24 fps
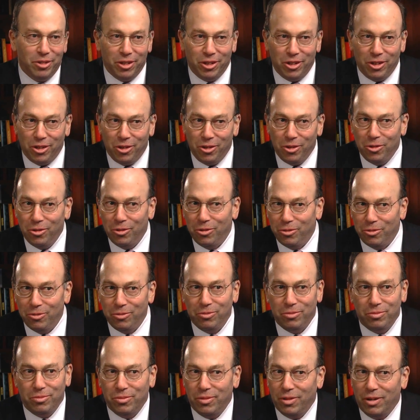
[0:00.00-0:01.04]

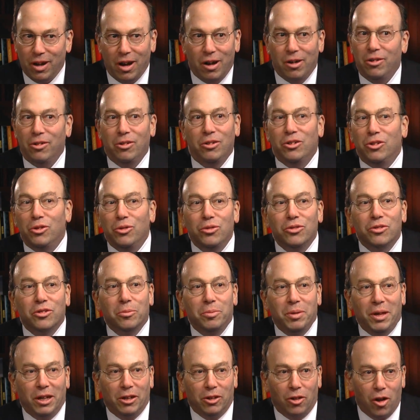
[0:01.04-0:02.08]
you
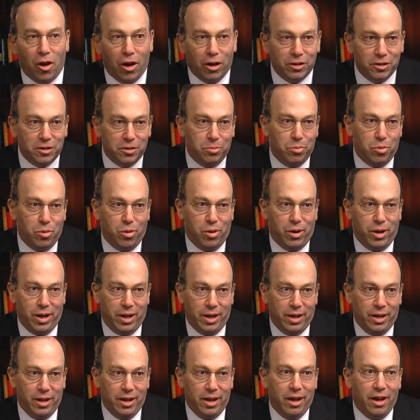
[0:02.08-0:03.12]
used to be a lost
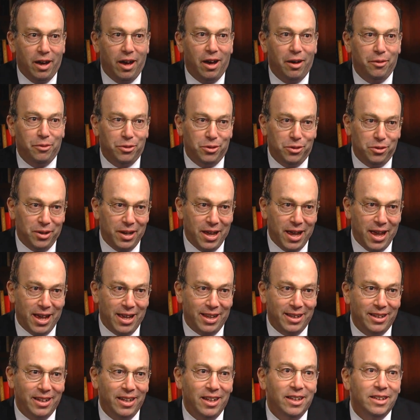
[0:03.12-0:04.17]
boy of
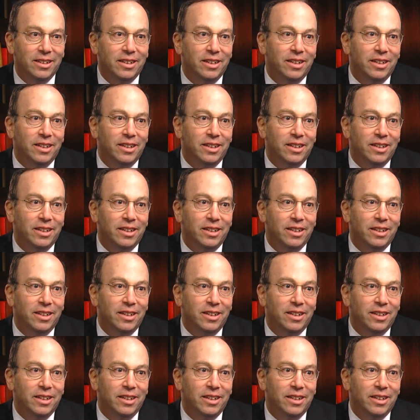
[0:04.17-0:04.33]
Sudan.